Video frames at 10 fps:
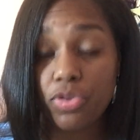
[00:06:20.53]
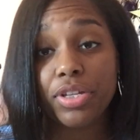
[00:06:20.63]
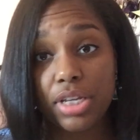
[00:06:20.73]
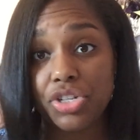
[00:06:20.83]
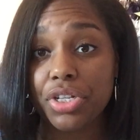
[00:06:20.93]

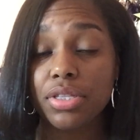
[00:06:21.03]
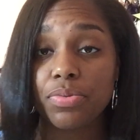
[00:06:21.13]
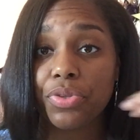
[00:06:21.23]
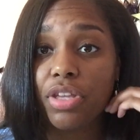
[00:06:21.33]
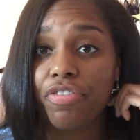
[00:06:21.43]

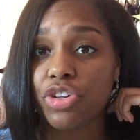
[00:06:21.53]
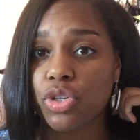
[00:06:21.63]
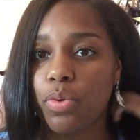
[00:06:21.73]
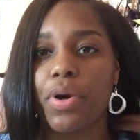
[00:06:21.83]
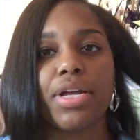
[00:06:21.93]
translations, what the
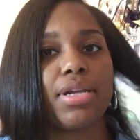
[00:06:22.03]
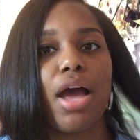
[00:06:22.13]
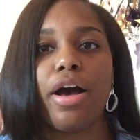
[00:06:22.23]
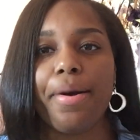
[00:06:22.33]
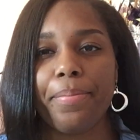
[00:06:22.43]
official one
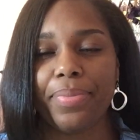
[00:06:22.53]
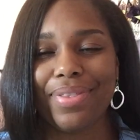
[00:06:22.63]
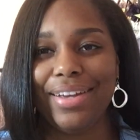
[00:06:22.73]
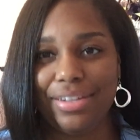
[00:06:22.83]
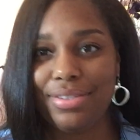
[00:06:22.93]

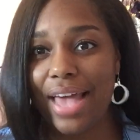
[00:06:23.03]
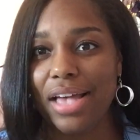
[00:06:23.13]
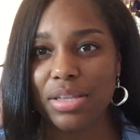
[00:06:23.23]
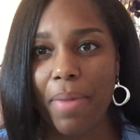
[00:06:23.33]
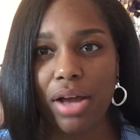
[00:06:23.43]

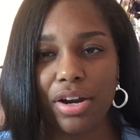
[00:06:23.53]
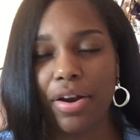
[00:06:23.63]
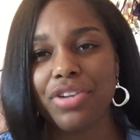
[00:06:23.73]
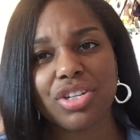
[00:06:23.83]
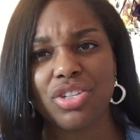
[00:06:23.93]
says about
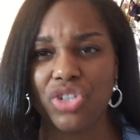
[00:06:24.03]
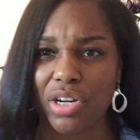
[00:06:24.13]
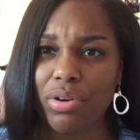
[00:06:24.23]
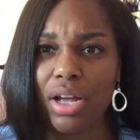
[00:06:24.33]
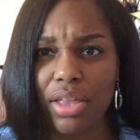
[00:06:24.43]
her. And just in
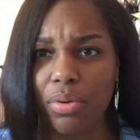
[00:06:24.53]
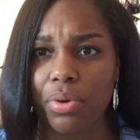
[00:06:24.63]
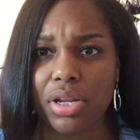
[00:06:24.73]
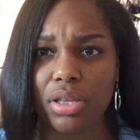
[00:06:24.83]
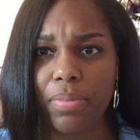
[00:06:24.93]
general, I like
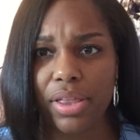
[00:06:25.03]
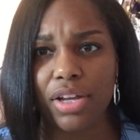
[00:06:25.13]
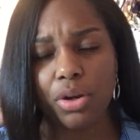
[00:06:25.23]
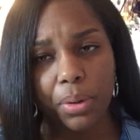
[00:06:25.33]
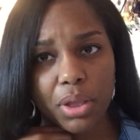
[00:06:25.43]
reading them. I
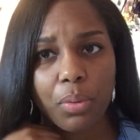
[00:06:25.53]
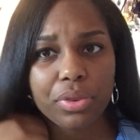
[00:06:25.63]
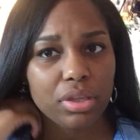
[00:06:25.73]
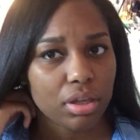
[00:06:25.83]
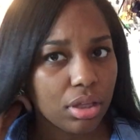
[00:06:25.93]
like knowing like
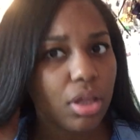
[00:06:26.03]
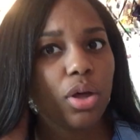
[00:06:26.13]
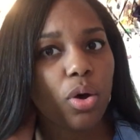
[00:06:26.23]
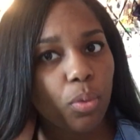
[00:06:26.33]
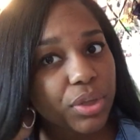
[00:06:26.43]
what
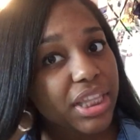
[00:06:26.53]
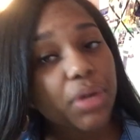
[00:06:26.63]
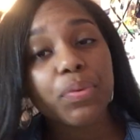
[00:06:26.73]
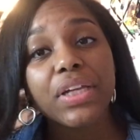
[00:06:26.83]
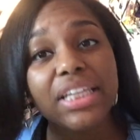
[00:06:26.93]

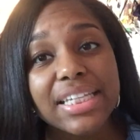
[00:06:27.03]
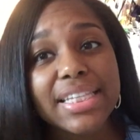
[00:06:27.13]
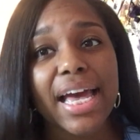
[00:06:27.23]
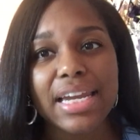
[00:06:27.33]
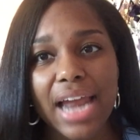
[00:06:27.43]
they really
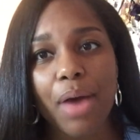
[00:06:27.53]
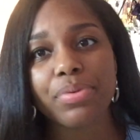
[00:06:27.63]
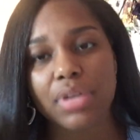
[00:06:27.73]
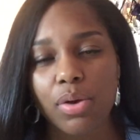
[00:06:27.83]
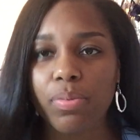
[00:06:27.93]
said, and
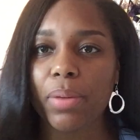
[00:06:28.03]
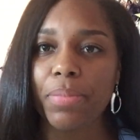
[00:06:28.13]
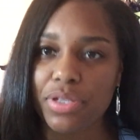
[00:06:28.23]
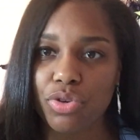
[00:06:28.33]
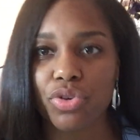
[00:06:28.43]
not was
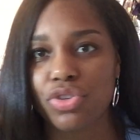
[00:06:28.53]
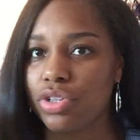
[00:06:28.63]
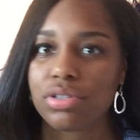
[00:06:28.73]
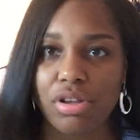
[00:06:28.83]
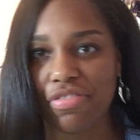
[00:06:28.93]
like
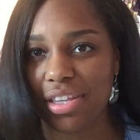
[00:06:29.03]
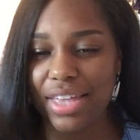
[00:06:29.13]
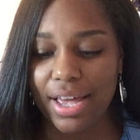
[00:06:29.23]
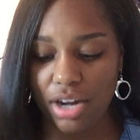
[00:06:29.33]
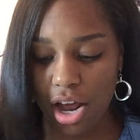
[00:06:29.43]
misunderstood and stuff
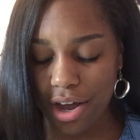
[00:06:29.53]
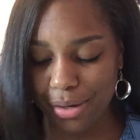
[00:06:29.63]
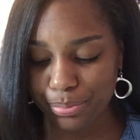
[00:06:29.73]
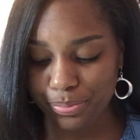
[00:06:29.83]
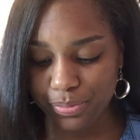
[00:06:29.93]
like that.
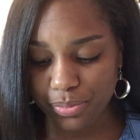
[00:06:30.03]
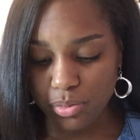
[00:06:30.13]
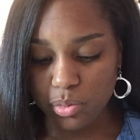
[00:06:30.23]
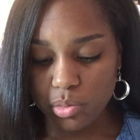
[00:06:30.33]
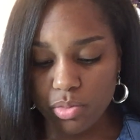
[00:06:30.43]

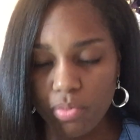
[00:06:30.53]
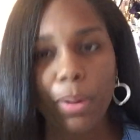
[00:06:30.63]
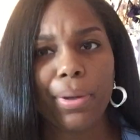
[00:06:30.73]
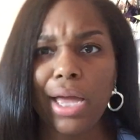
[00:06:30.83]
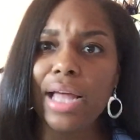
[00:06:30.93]

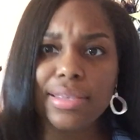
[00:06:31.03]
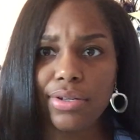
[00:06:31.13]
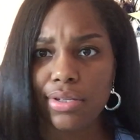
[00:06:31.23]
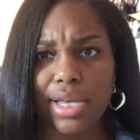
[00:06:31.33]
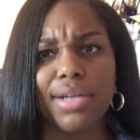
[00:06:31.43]
But yeah, I
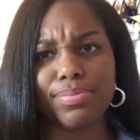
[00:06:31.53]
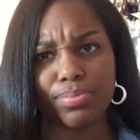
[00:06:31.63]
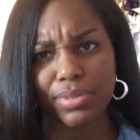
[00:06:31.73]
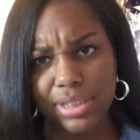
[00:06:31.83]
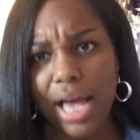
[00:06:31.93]
think just like
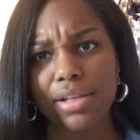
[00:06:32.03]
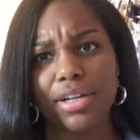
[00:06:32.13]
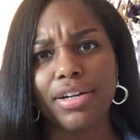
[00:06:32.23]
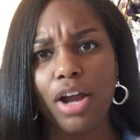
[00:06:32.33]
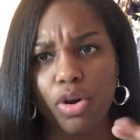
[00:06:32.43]
a
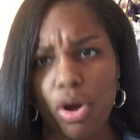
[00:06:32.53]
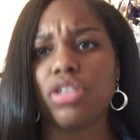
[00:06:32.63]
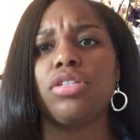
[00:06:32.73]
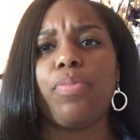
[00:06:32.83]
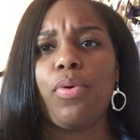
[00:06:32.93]
solid
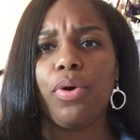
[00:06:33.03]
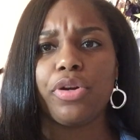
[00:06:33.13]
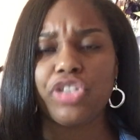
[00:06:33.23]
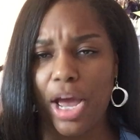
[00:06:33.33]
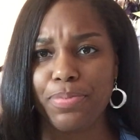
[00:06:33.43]
across the
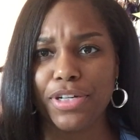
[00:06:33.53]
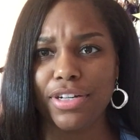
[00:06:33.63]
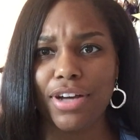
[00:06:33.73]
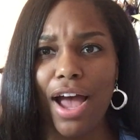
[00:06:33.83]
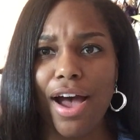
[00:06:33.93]
board
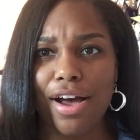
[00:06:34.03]
chapter.